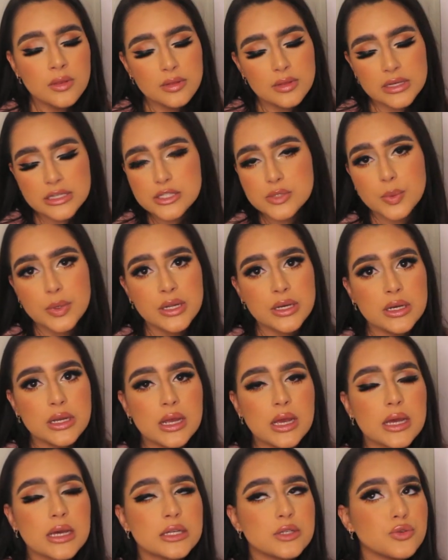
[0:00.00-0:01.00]
This one
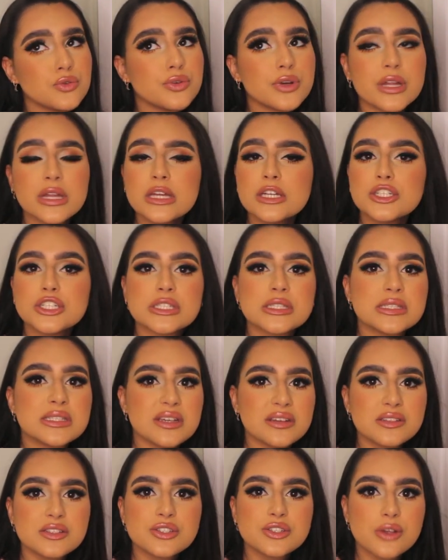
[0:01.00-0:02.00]
really just
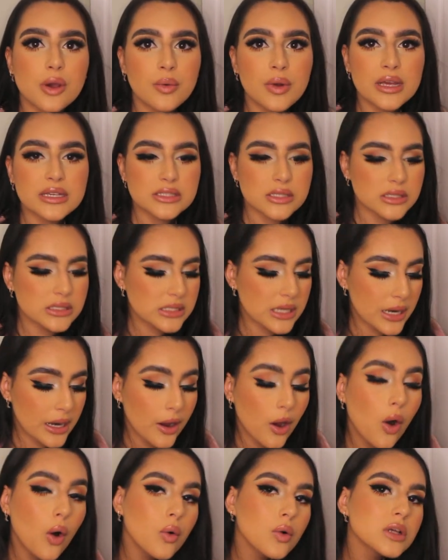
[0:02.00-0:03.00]
sits so nice on the skin.
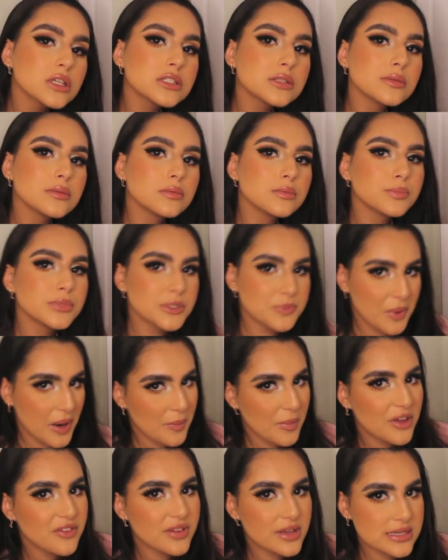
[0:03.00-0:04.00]
I always
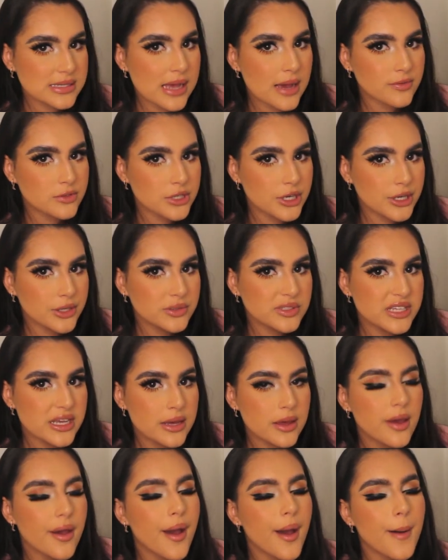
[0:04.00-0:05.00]
spray my face after I use
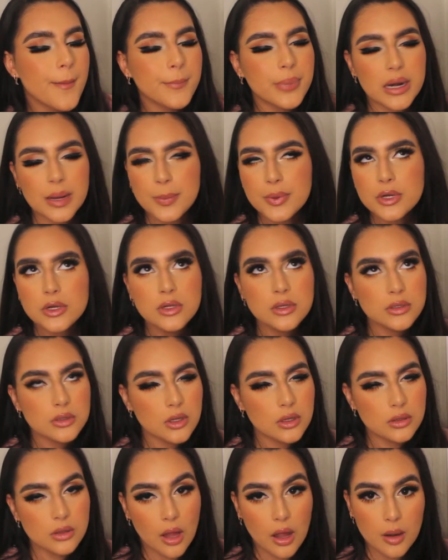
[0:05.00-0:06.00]
it, but I put
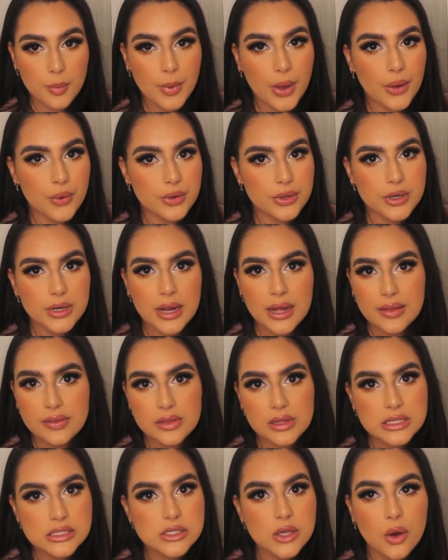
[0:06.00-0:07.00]
on a lot of powder
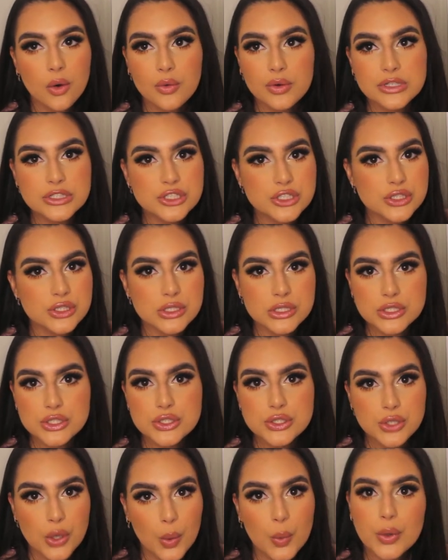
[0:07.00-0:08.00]
and this always just looks
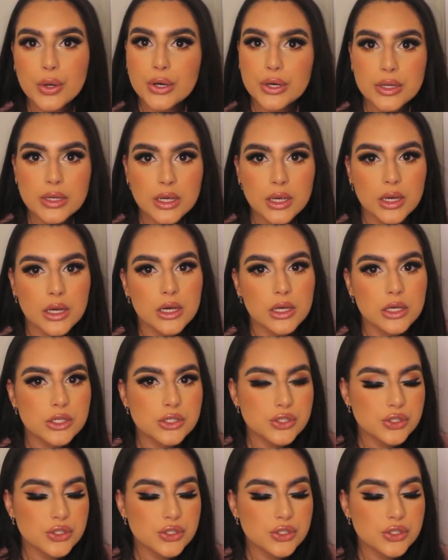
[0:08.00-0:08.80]
so good.